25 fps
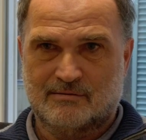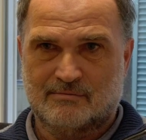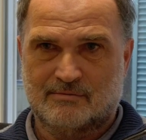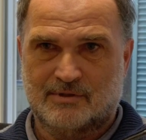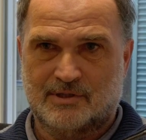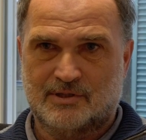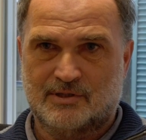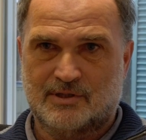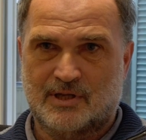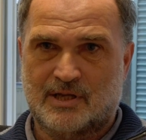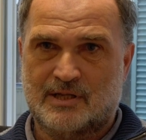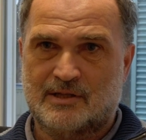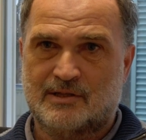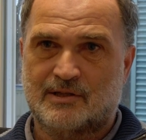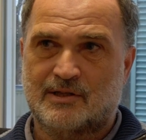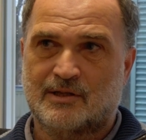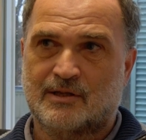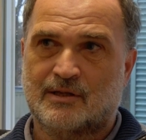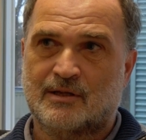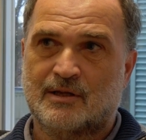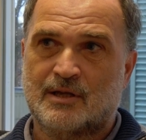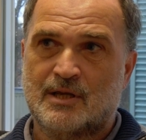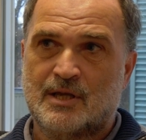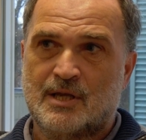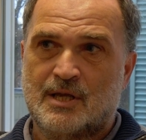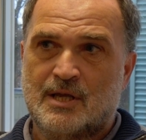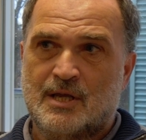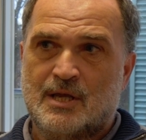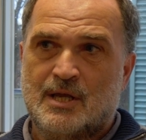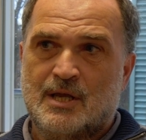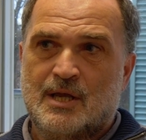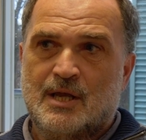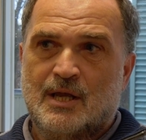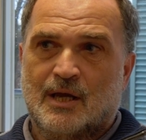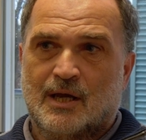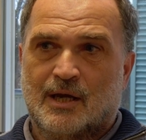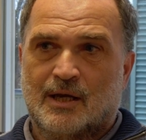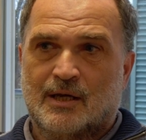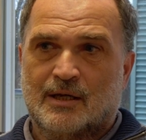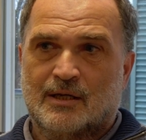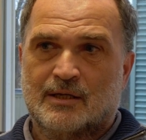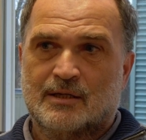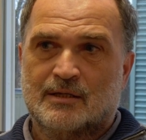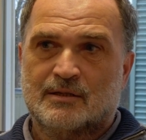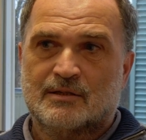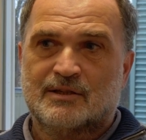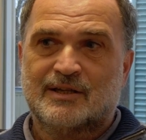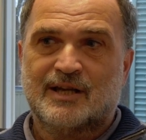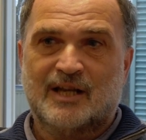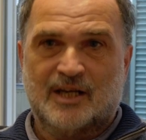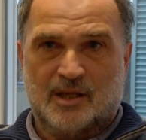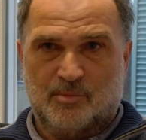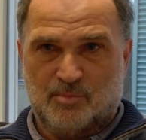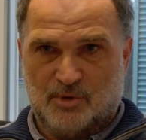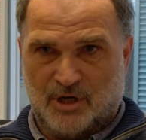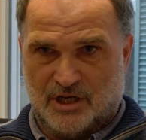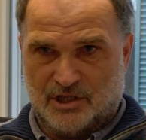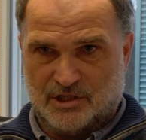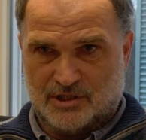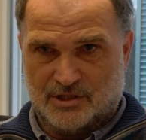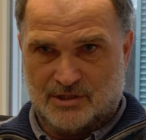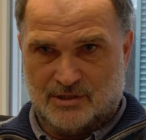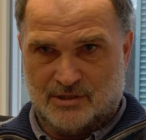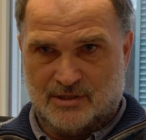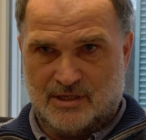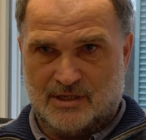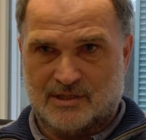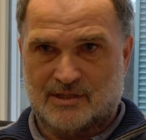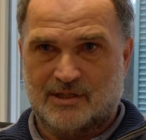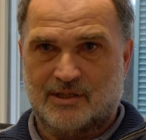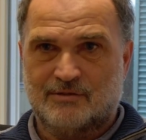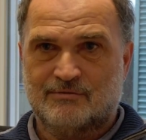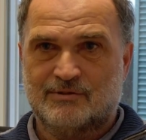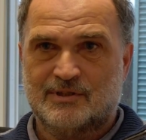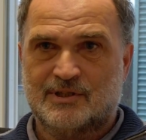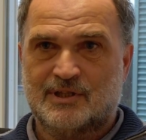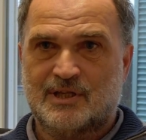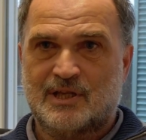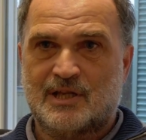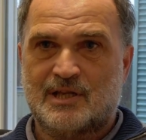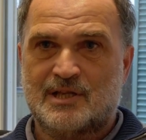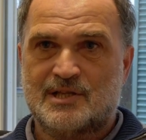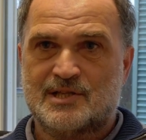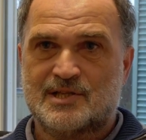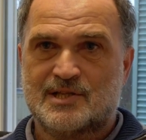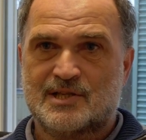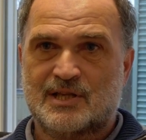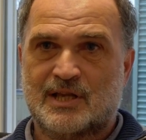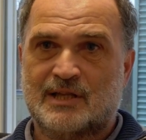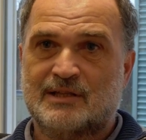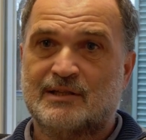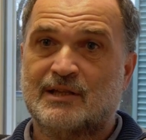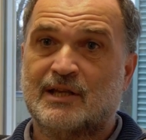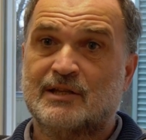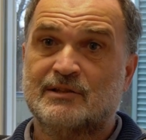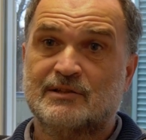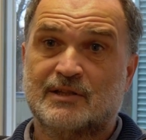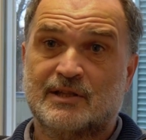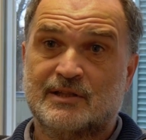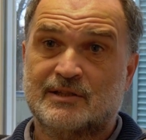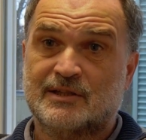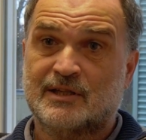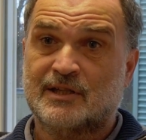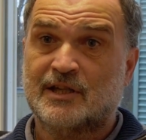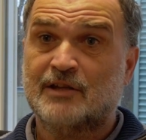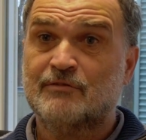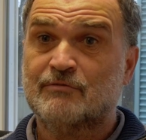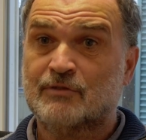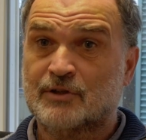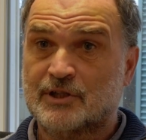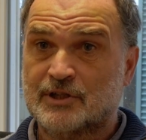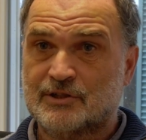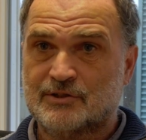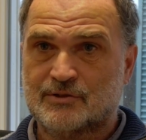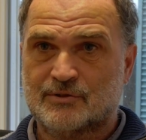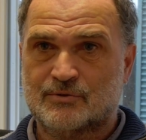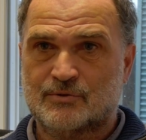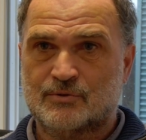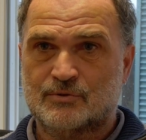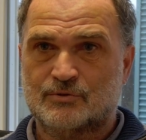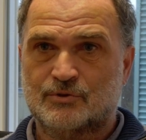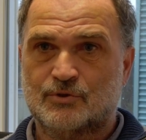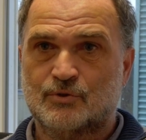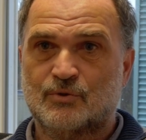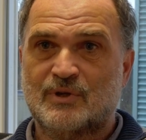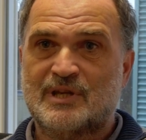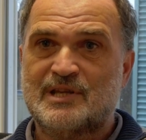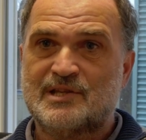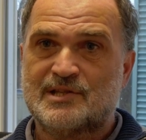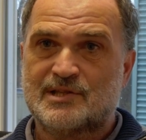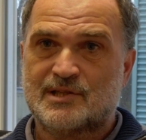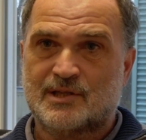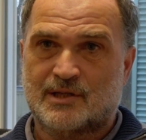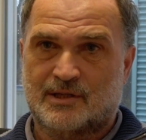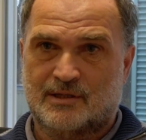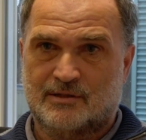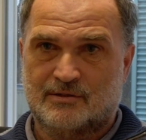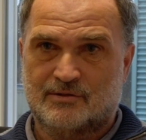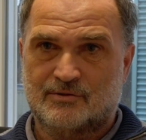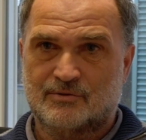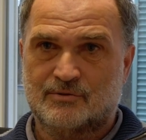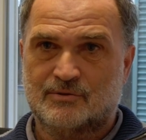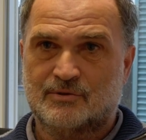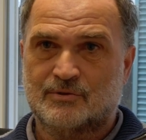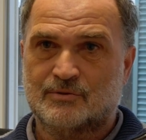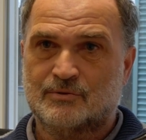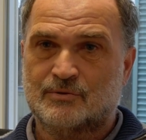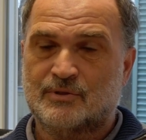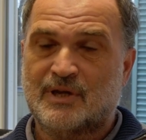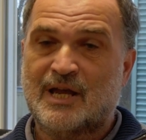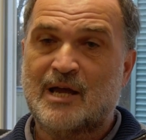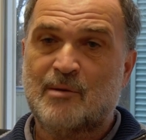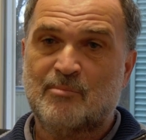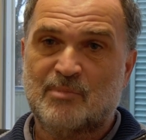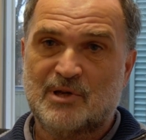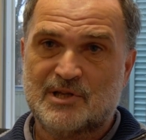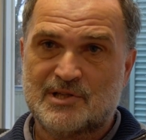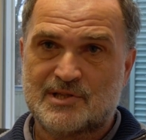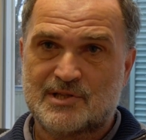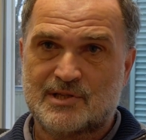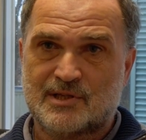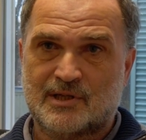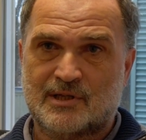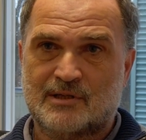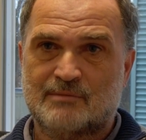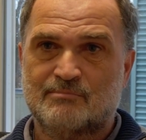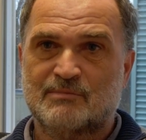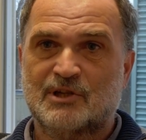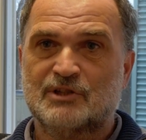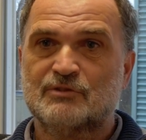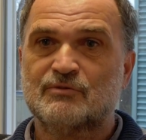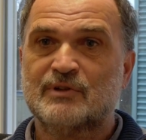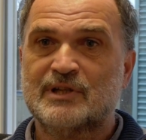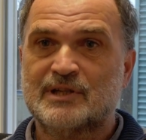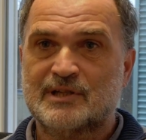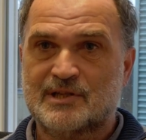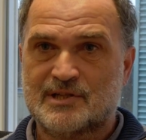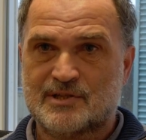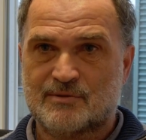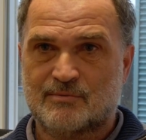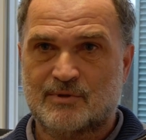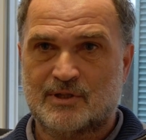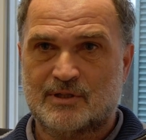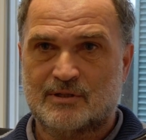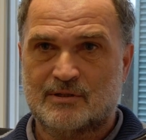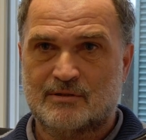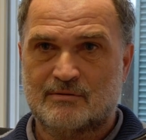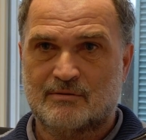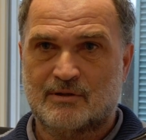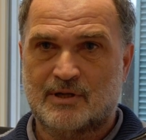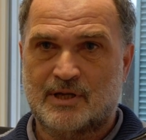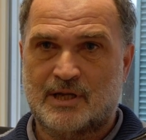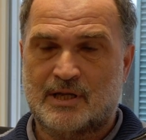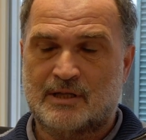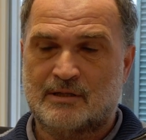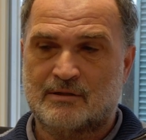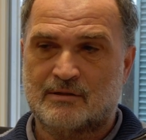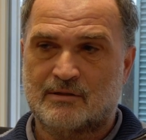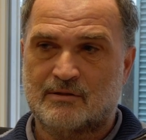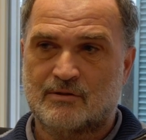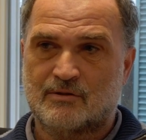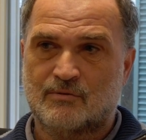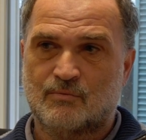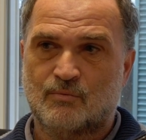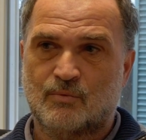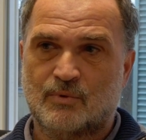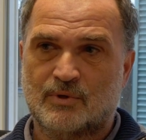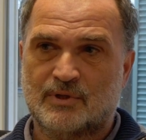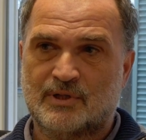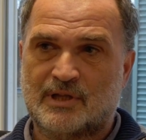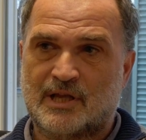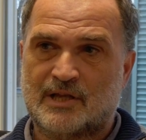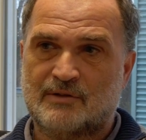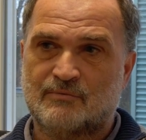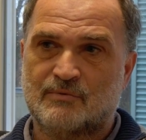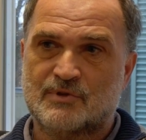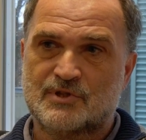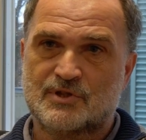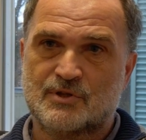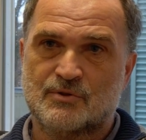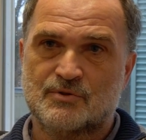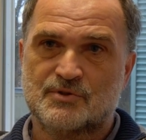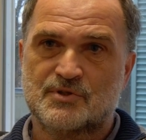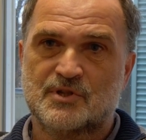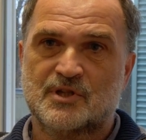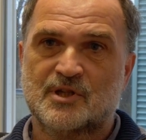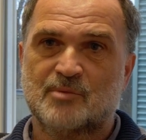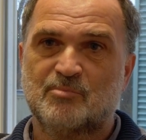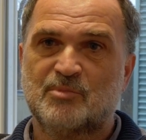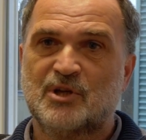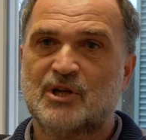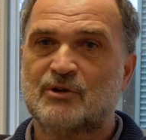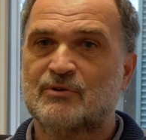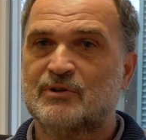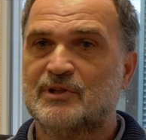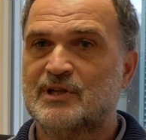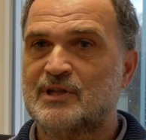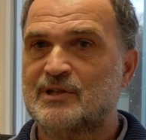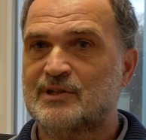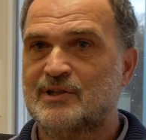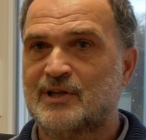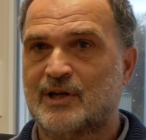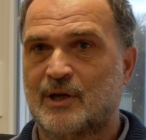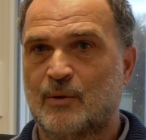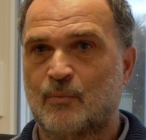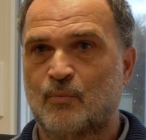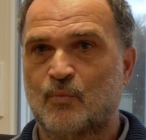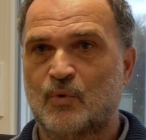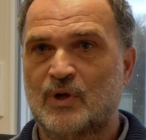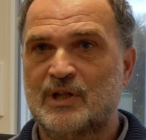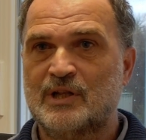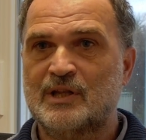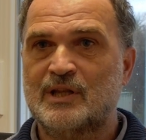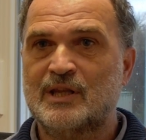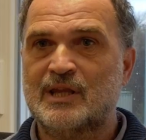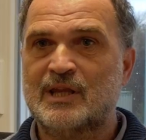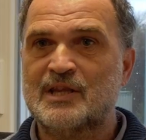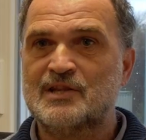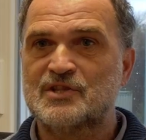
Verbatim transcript: right, and uh, uh, calibration activities, and then the delivery to, to ESA and to, to Airbus in Madrid as well. And that was also the period in time when the